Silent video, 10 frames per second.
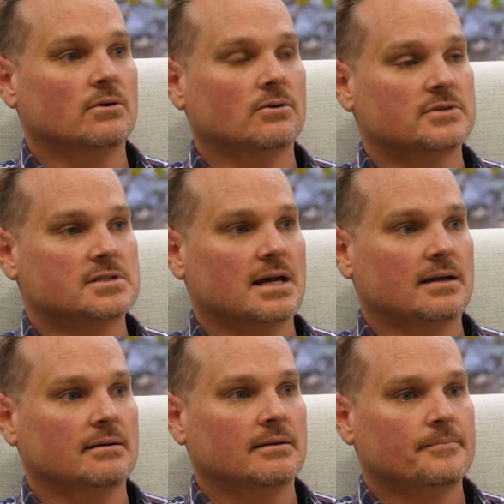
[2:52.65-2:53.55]
All of a
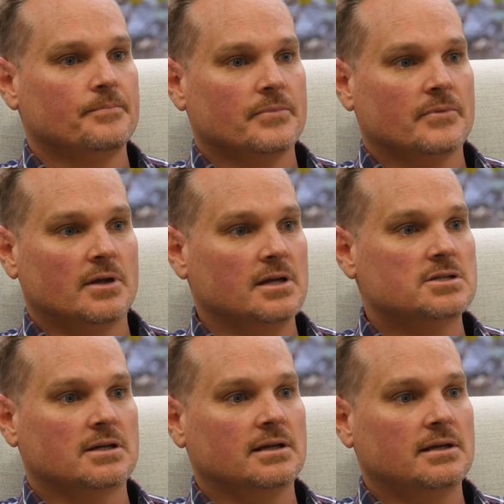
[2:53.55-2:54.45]
sudden,
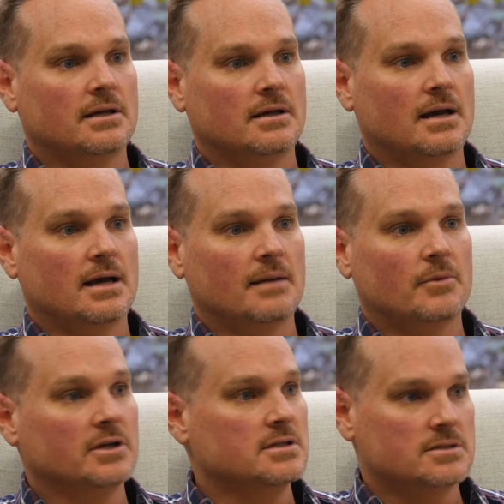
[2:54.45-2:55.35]
initially,
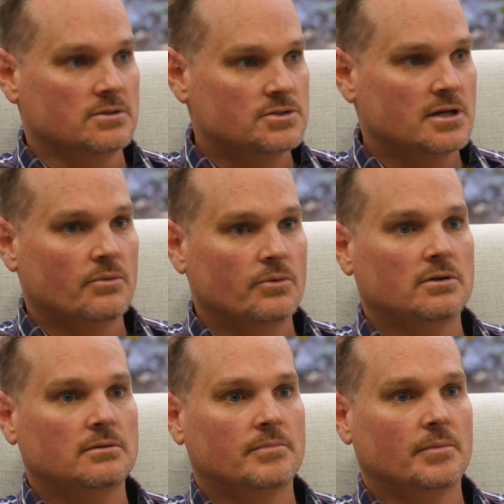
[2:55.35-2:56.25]
I didn't do so
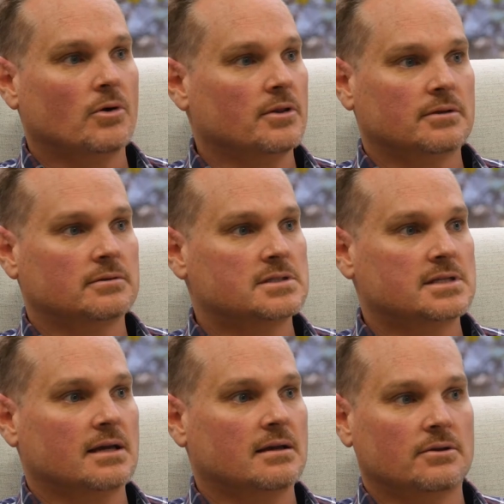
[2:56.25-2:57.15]
well, but by the
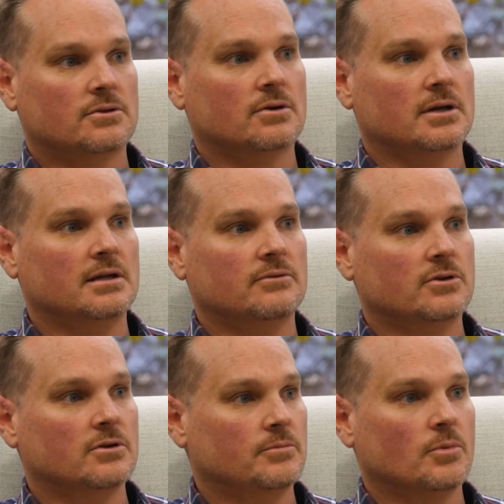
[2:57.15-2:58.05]
second and third
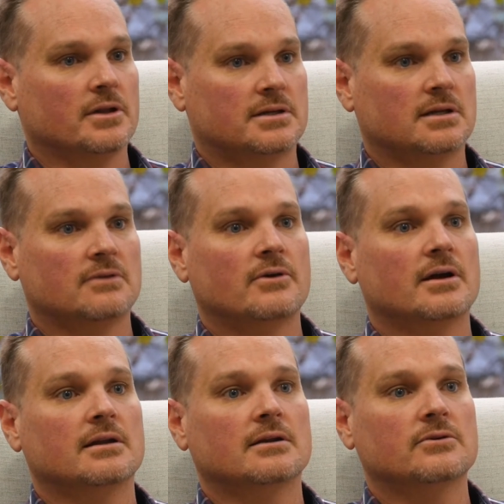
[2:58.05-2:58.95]
interview, and by the
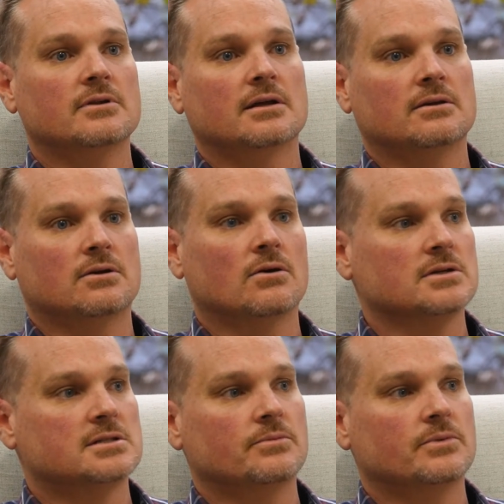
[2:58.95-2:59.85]
telephone interview that you
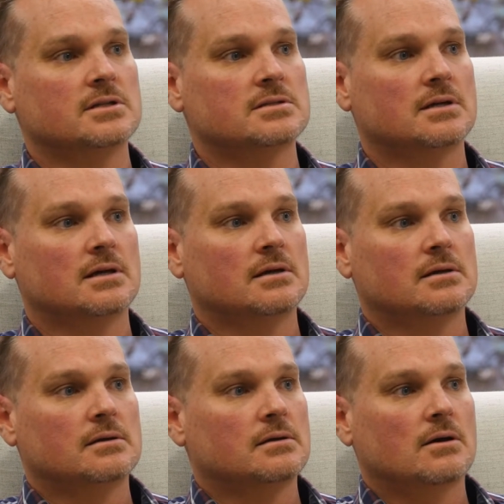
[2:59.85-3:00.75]
guys did with us,
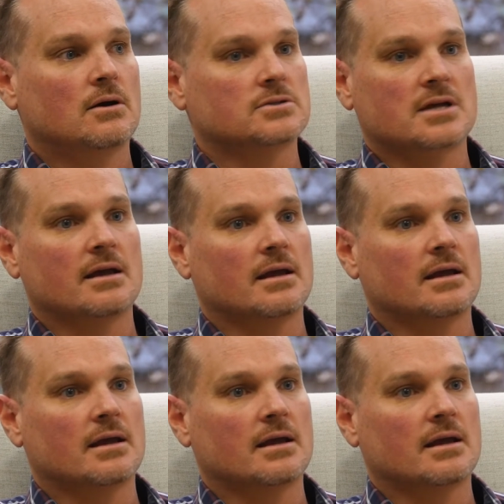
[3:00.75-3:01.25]
I was going